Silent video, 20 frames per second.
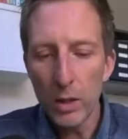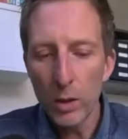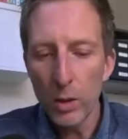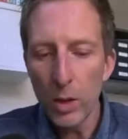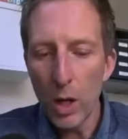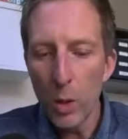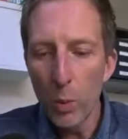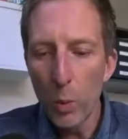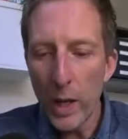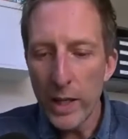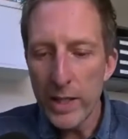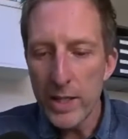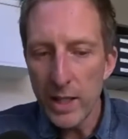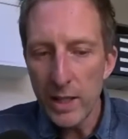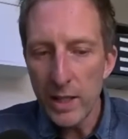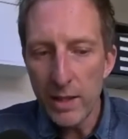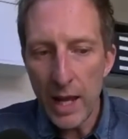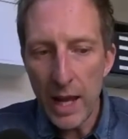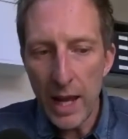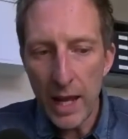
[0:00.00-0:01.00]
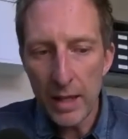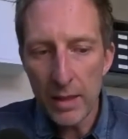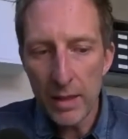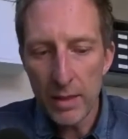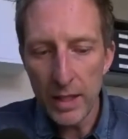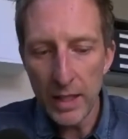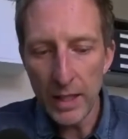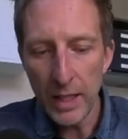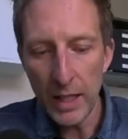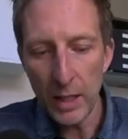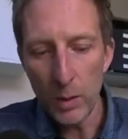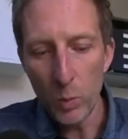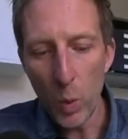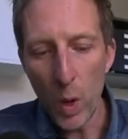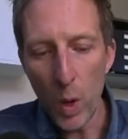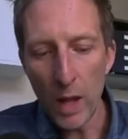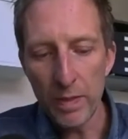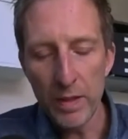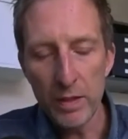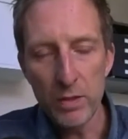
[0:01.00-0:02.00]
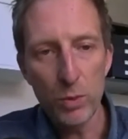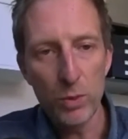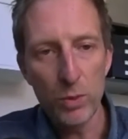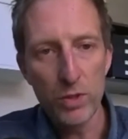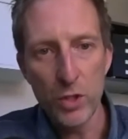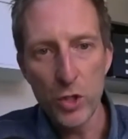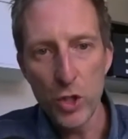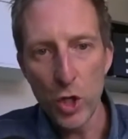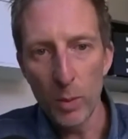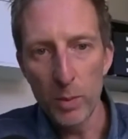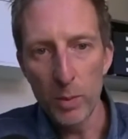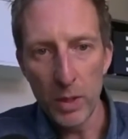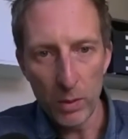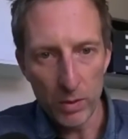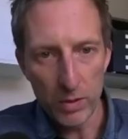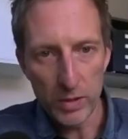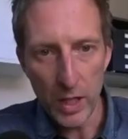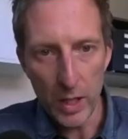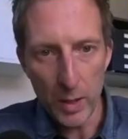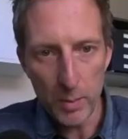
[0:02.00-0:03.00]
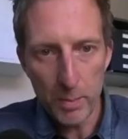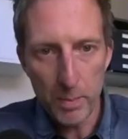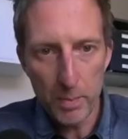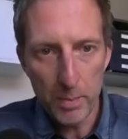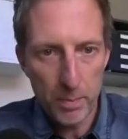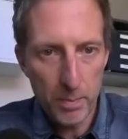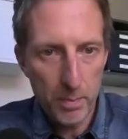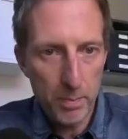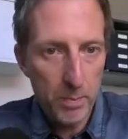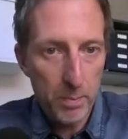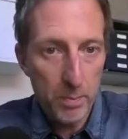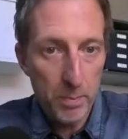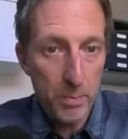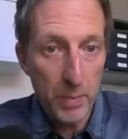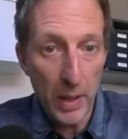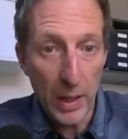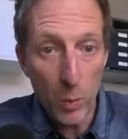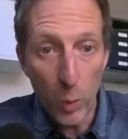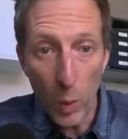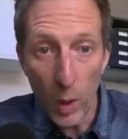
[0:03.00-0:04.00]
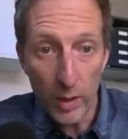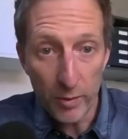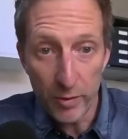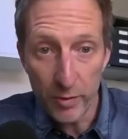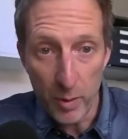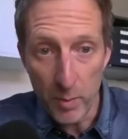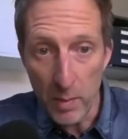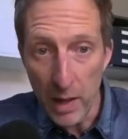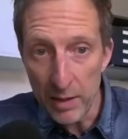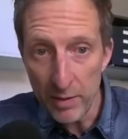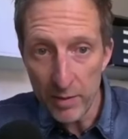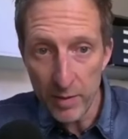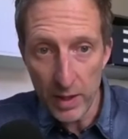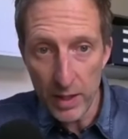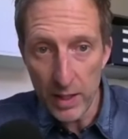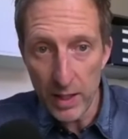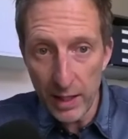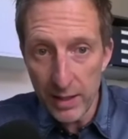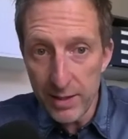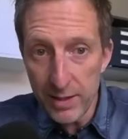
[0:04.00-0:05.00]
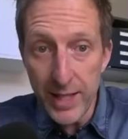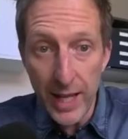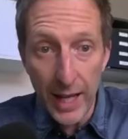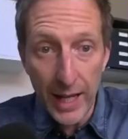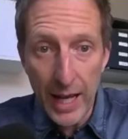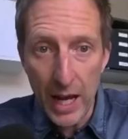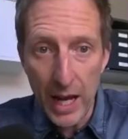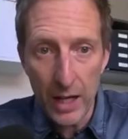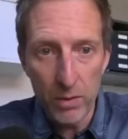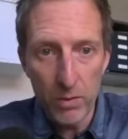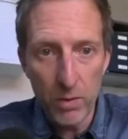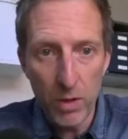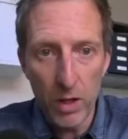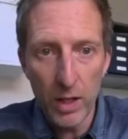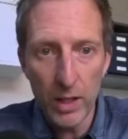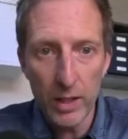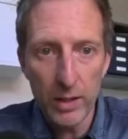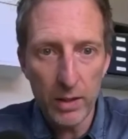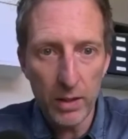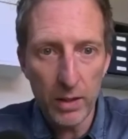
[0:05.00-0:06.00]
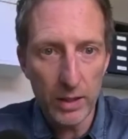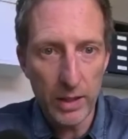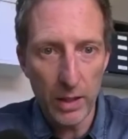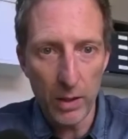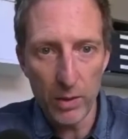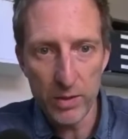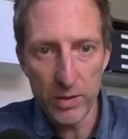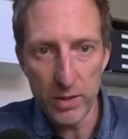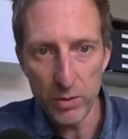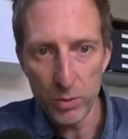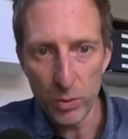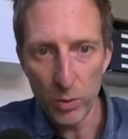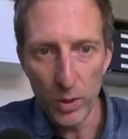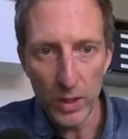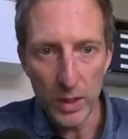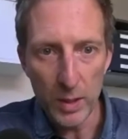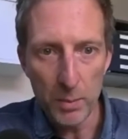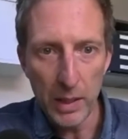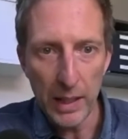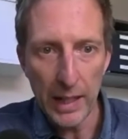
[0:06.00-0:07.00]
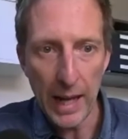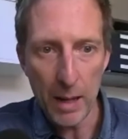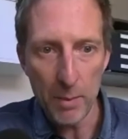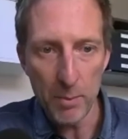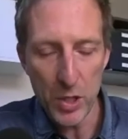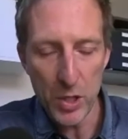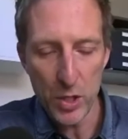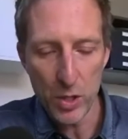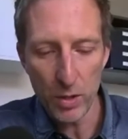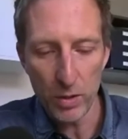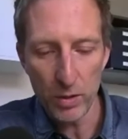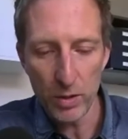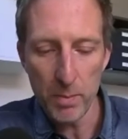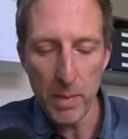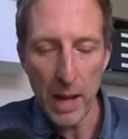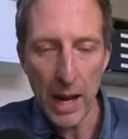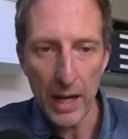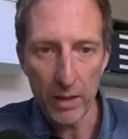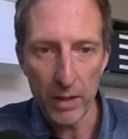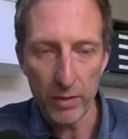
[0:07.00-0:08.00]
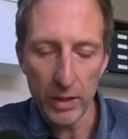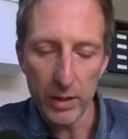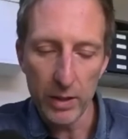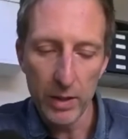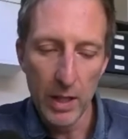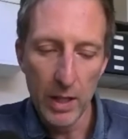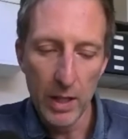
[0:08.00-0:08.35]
look, I went in there thinking, one, this was a job that was going to be one for me for the next decade, right? Like, there was this really big ambition on the back of it.